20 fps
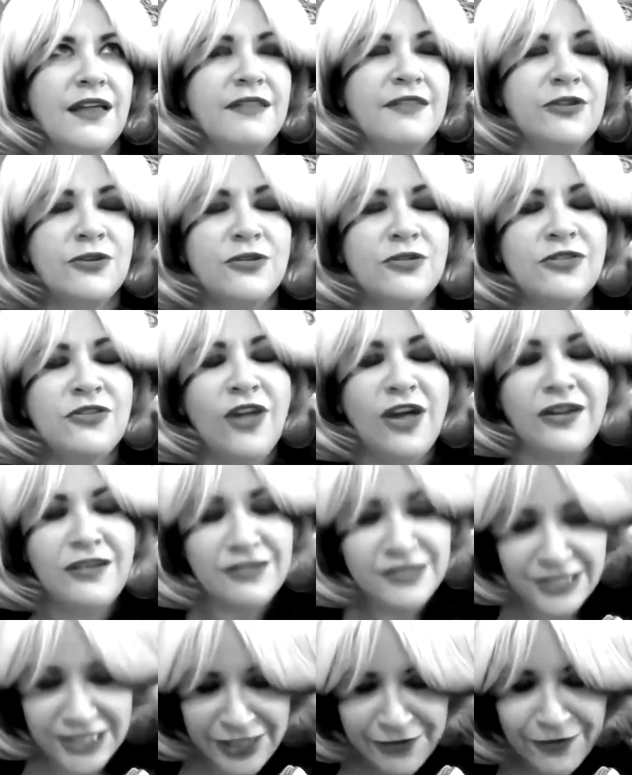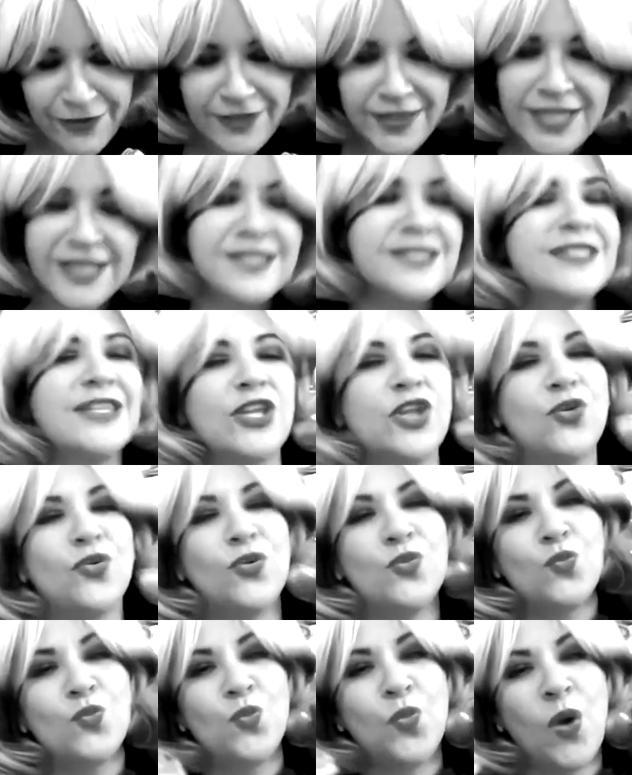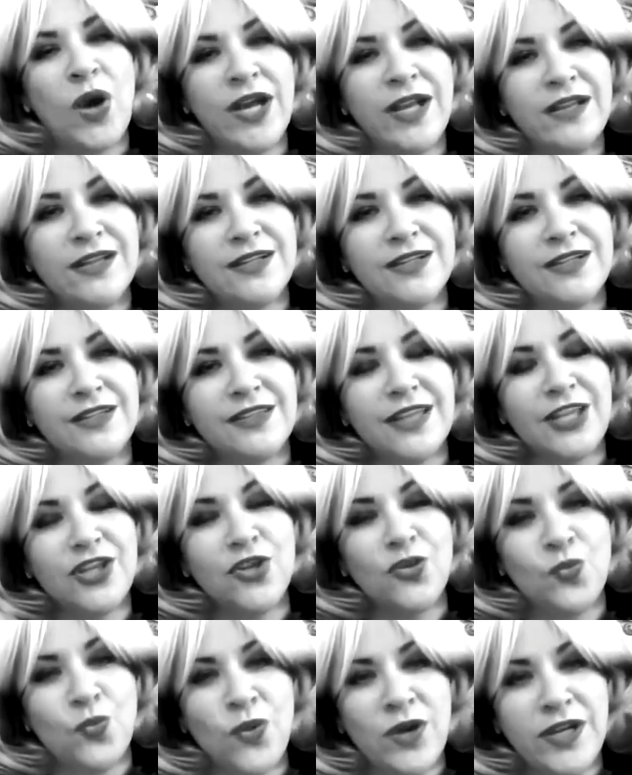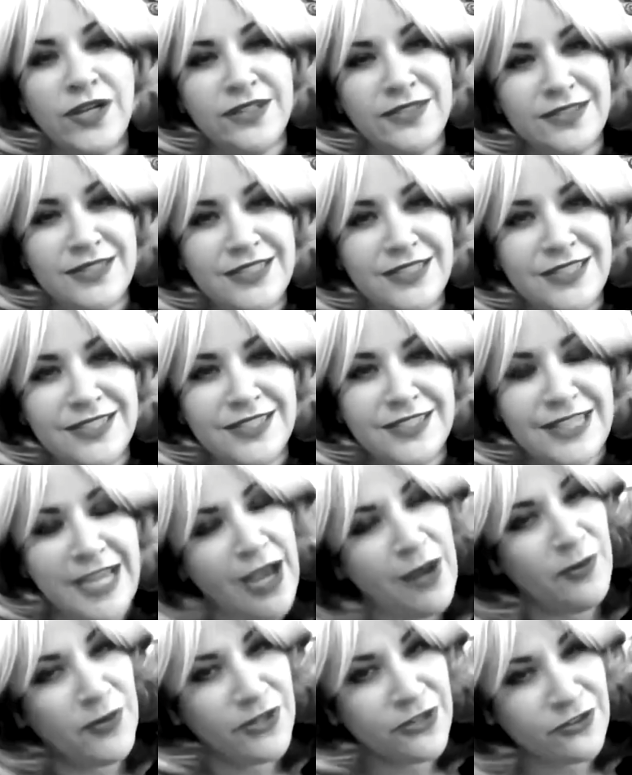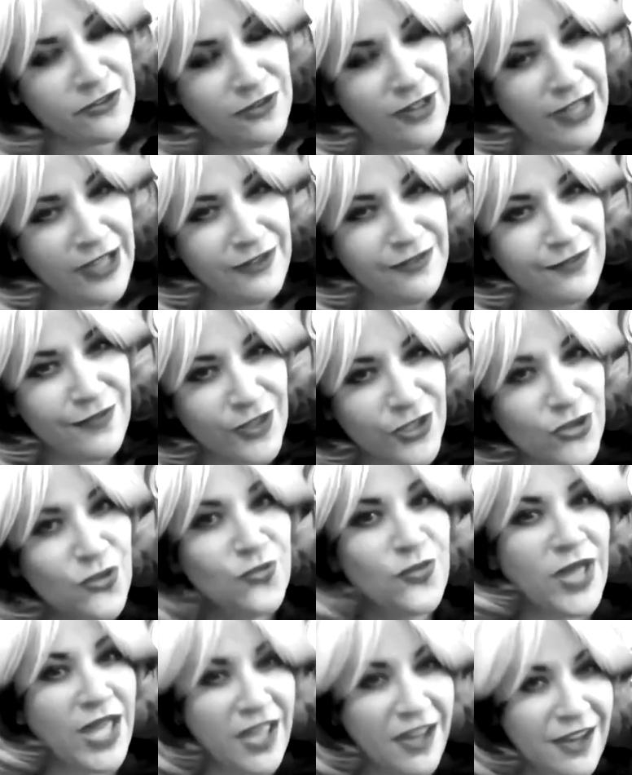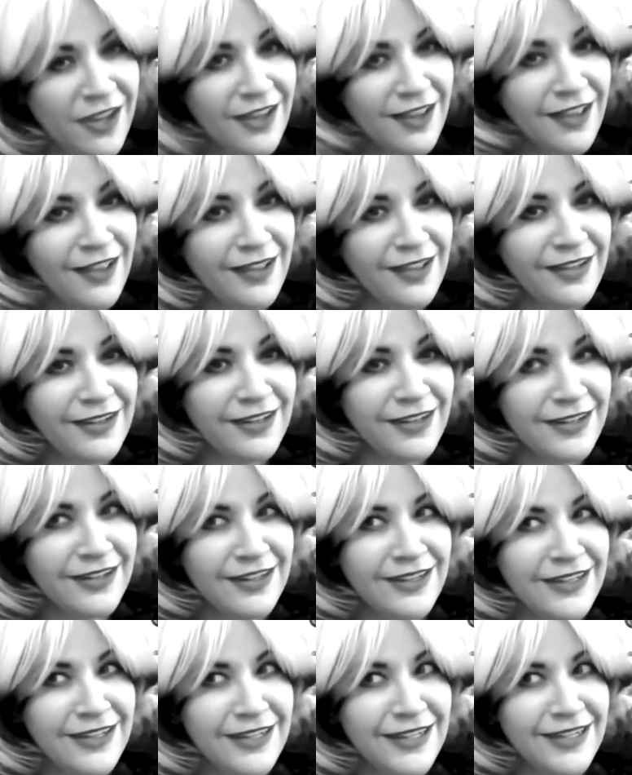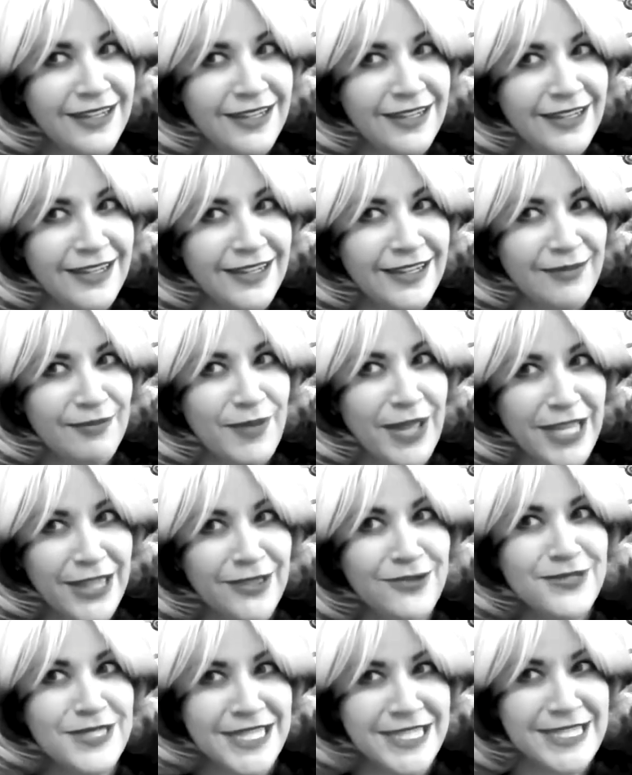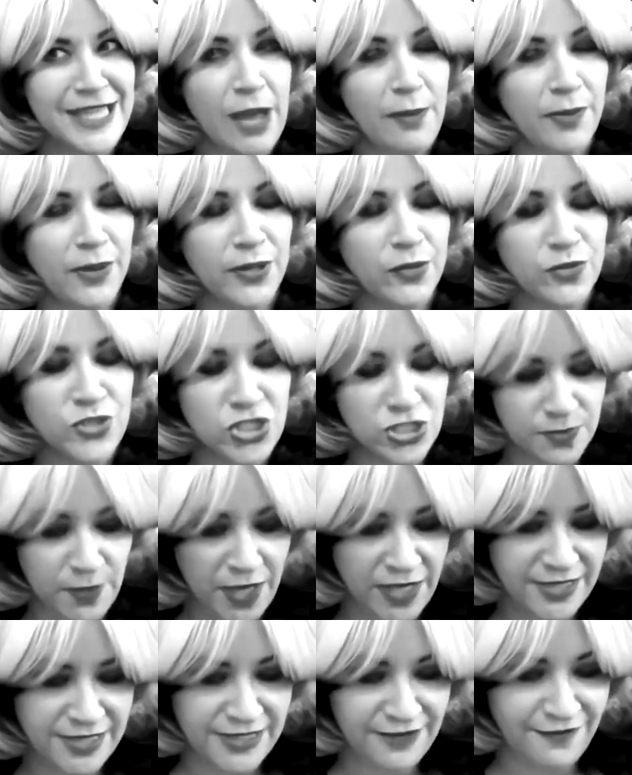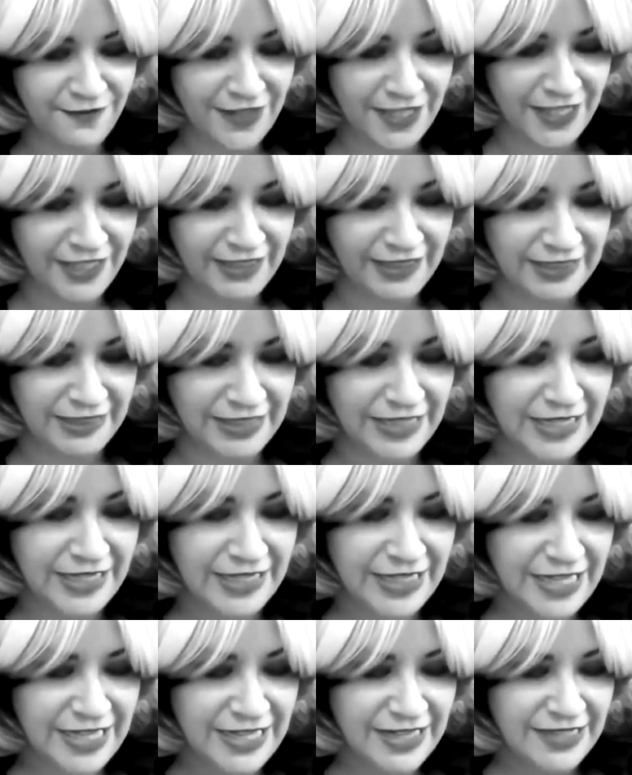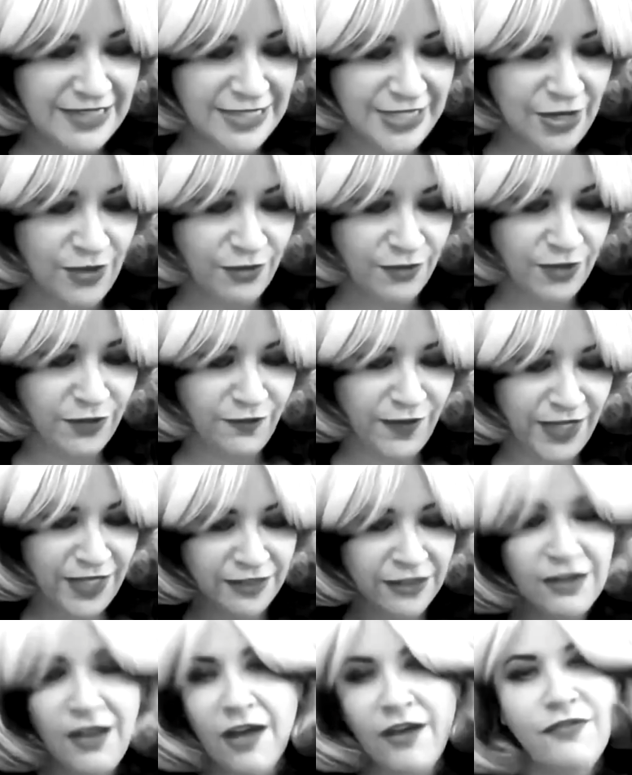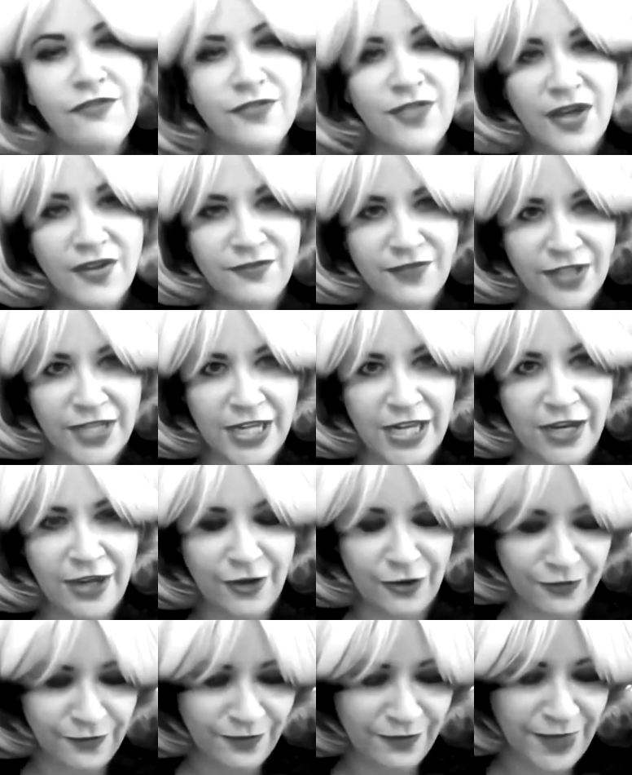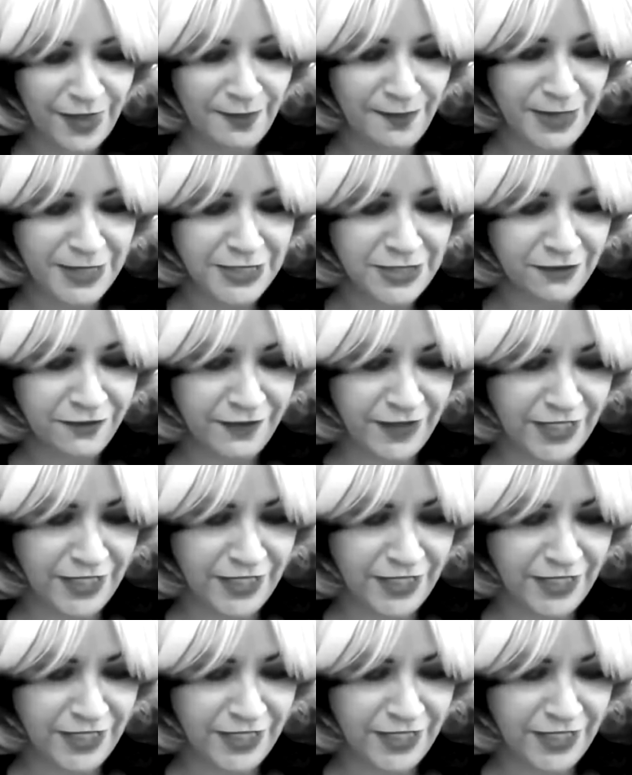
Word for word: There are a lot of different things that you want that you want to happen in your life and you can make those things happen which is positive thinking. So, you've handed off that video, that mental